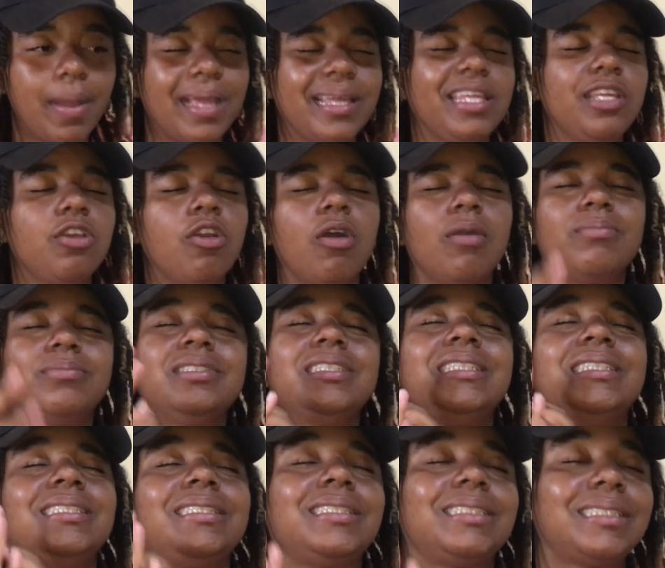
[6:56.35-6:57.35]
and he come the
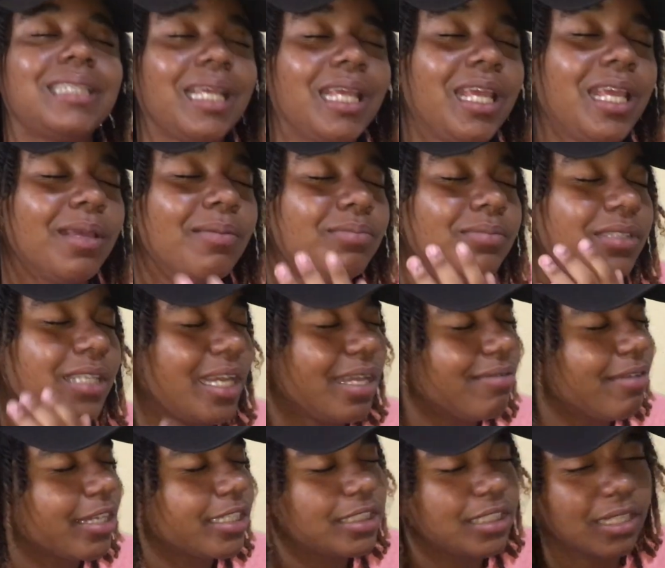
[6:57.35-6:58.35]
same
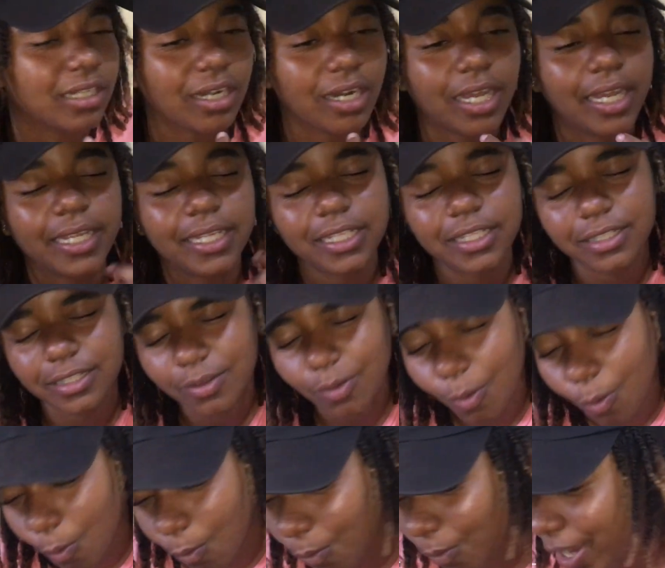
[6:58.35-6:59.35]
direction I
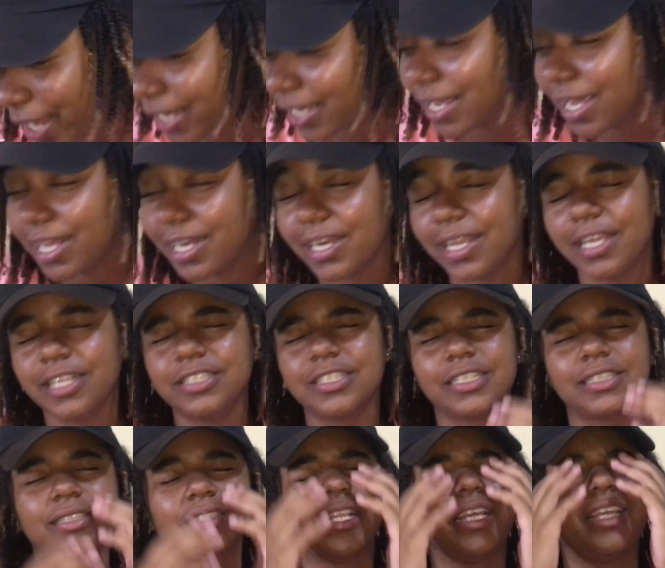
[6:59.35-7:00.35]
went, and I just